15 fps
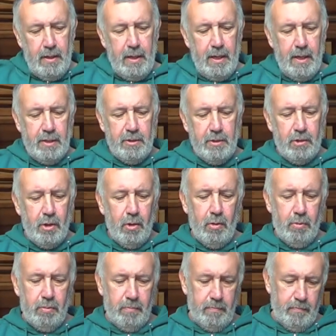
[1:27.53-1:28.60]
and you
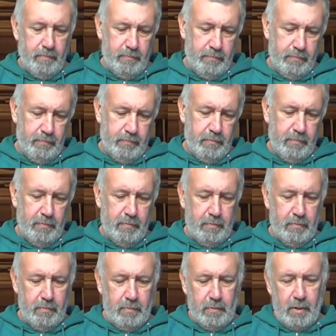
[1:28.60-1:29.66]
go
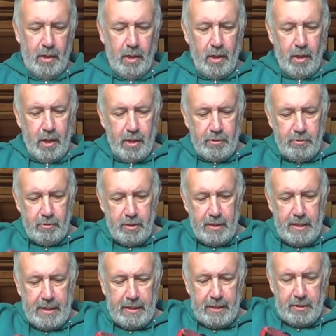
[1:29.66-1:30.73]

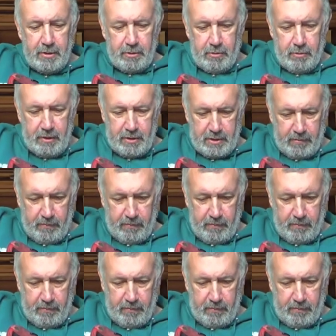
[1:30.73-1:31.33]
180 degrees